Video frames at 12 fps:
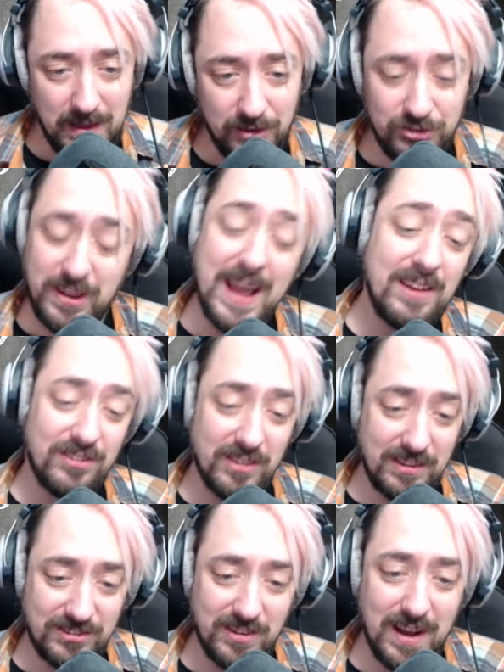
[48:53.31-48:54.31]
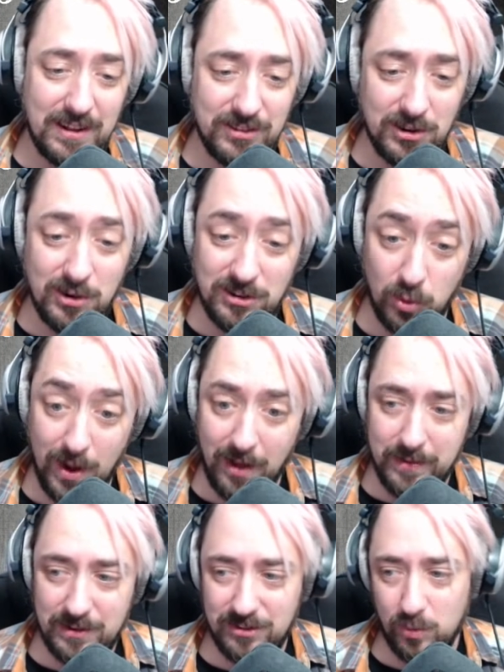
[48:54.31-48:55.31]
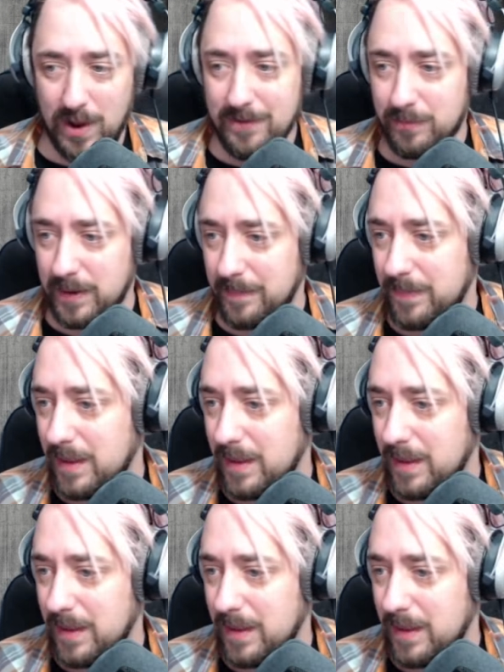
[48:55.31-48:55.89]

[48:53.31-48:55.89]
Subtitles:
She hastily slides a good 12 inches away from me.